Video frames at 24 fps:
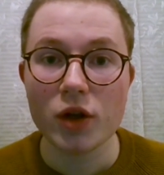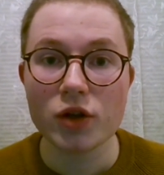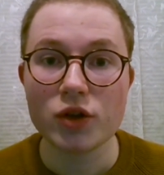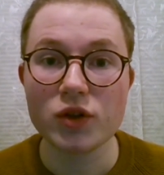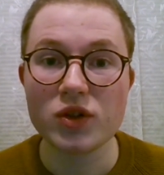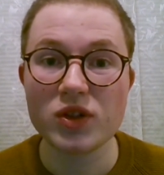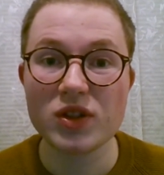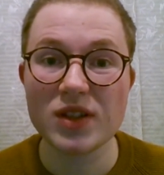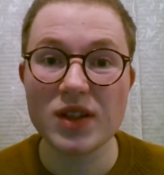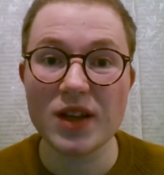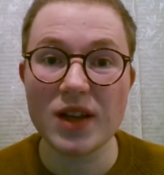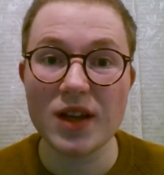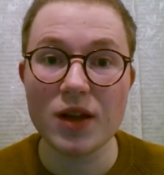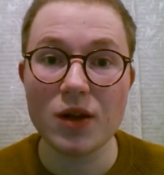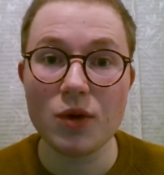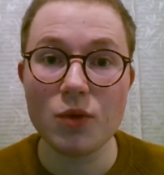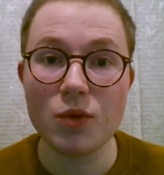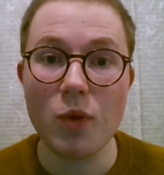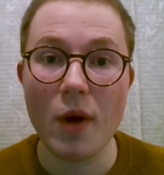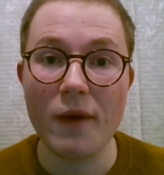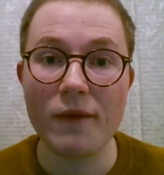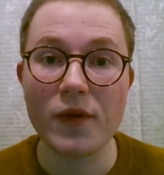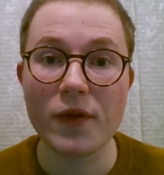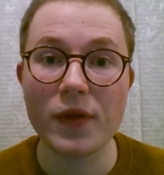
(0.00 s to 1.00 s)
To
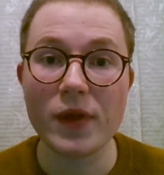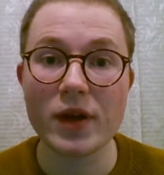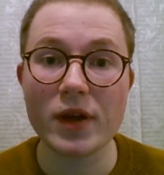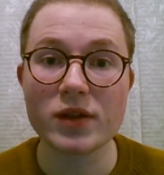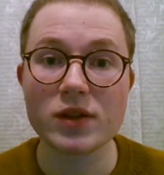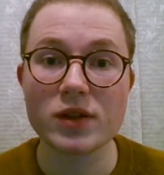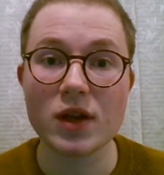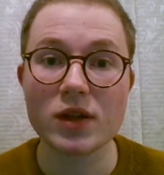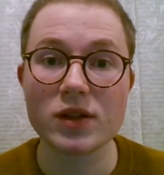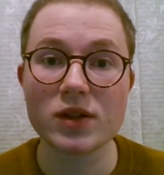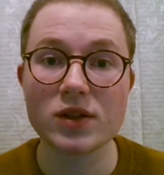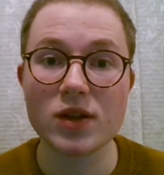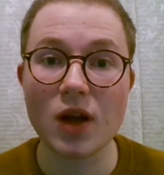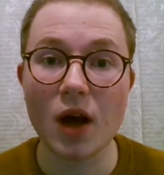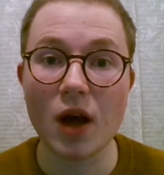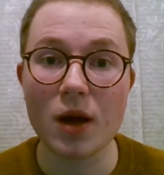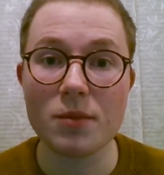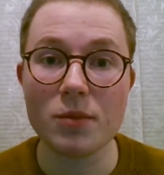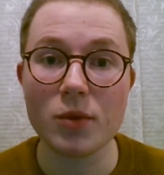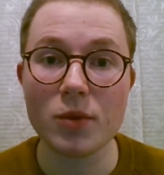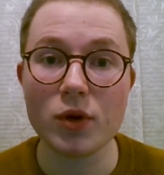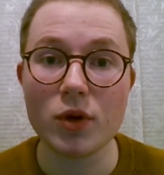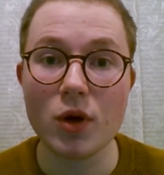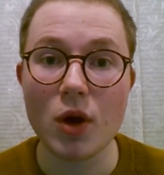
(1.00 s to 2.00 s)
see whether this
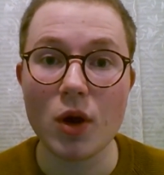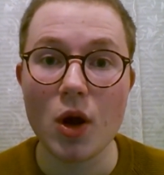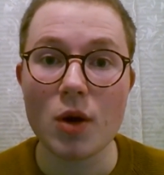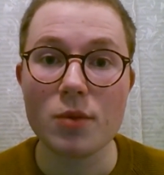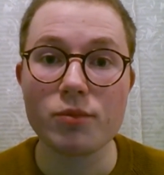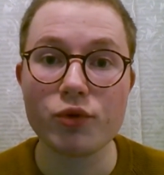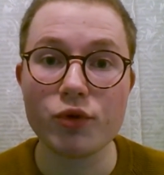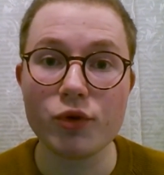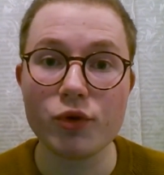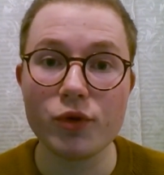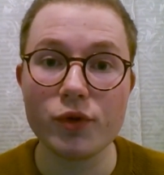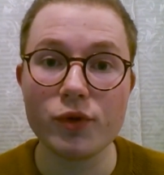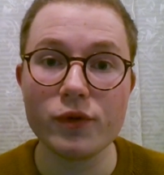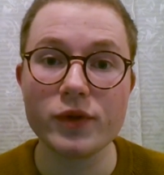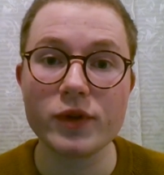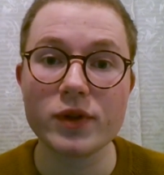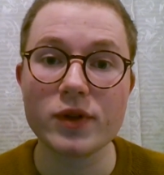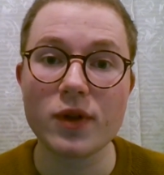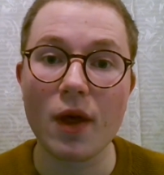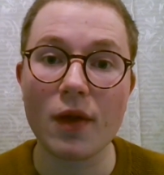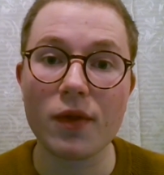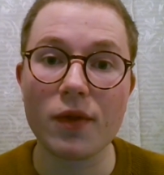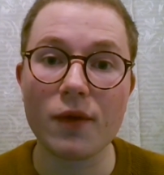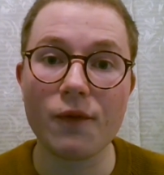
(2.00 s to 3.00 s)
assignment
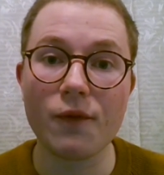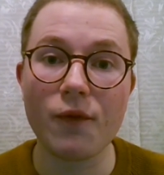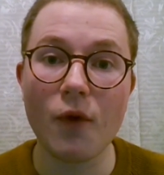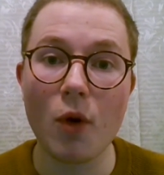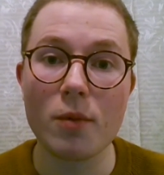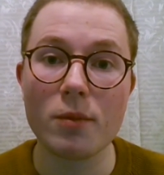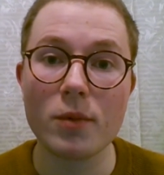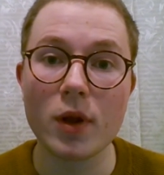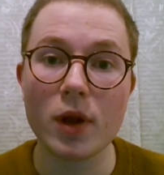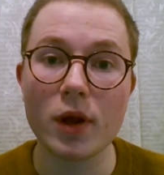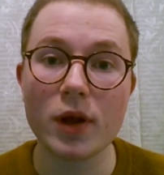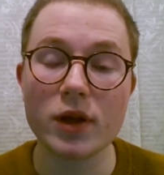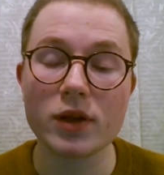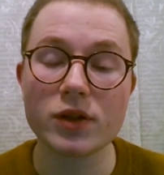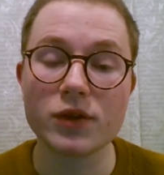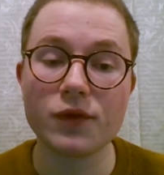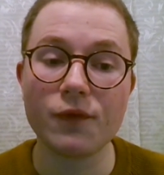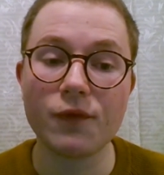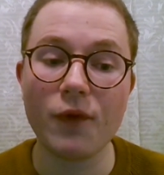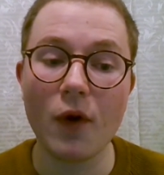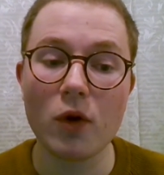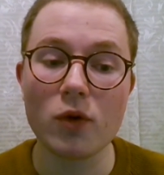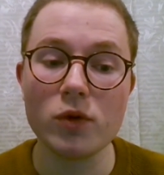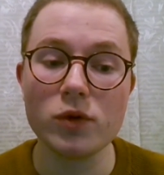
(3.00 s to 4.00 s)
proves that the formula
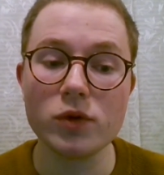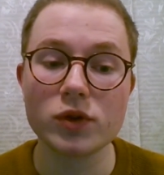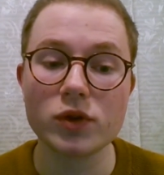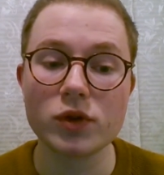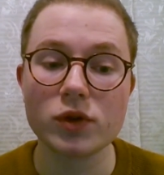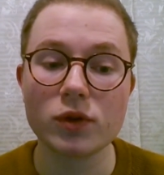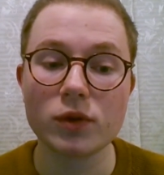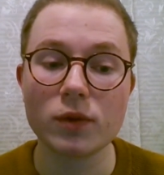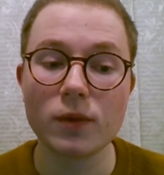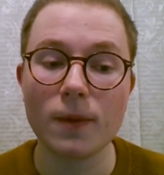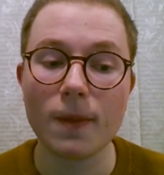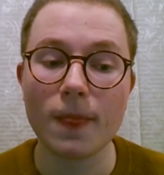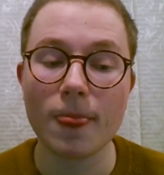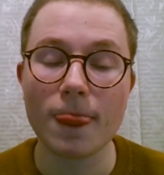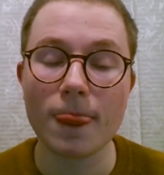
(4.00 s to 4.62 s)
is false,